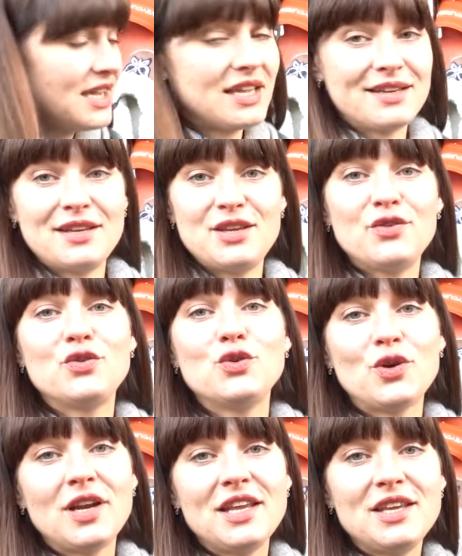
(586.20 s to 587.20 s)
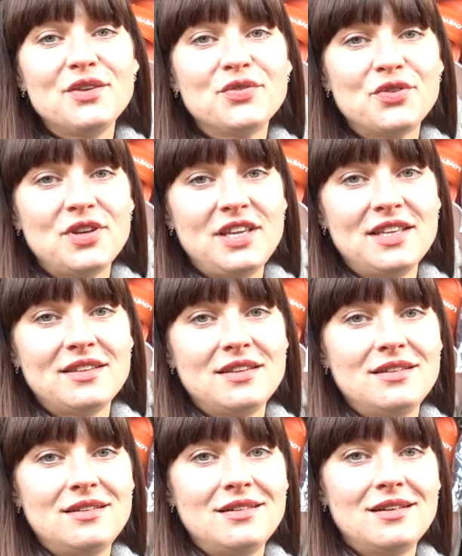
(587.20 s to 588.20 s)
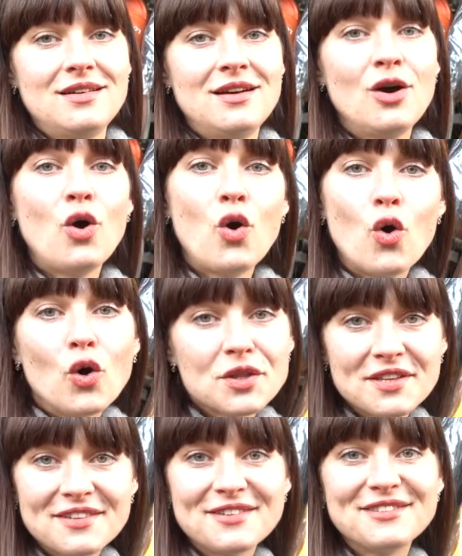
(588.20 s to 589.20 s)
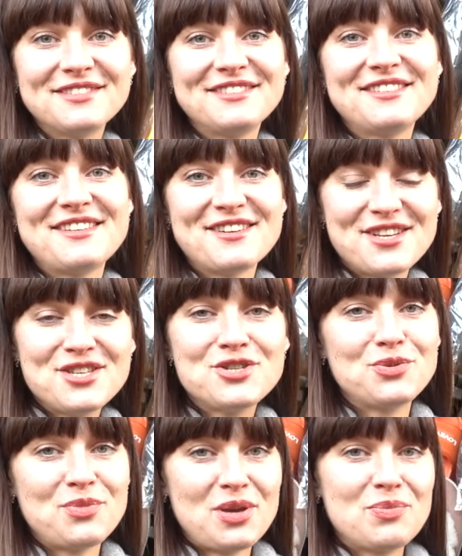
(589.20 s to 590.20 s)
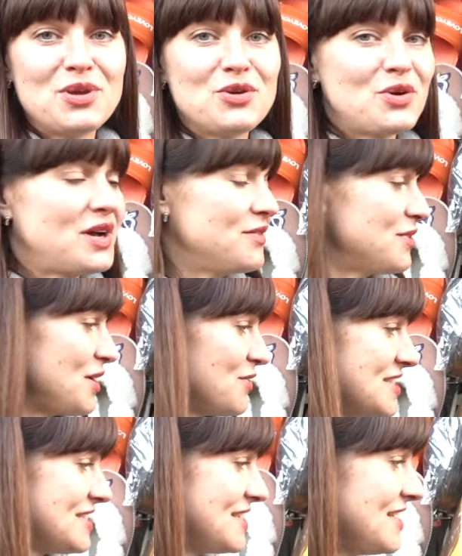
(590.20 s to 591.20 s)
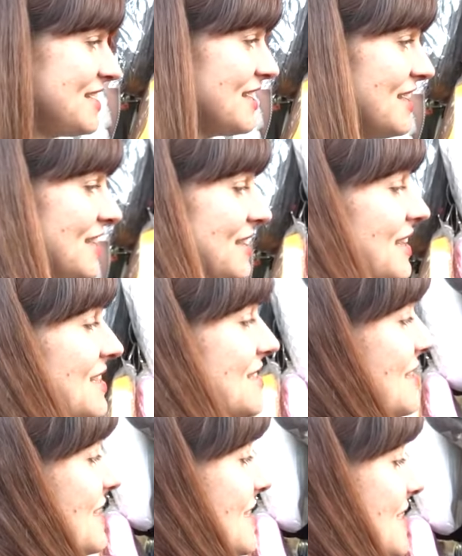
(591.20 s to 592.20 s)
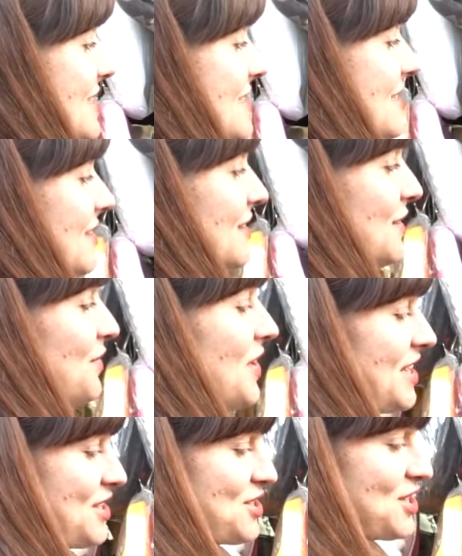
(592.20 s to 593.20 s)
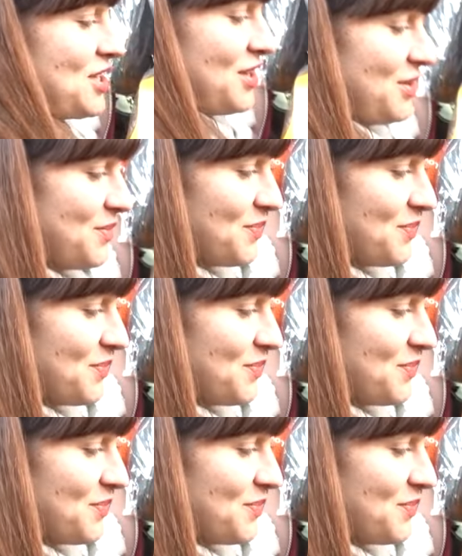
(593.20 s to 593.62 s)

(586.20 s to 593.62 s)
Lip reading: And if you live in a hot region, maybe you have never seen, guys, this is varishki.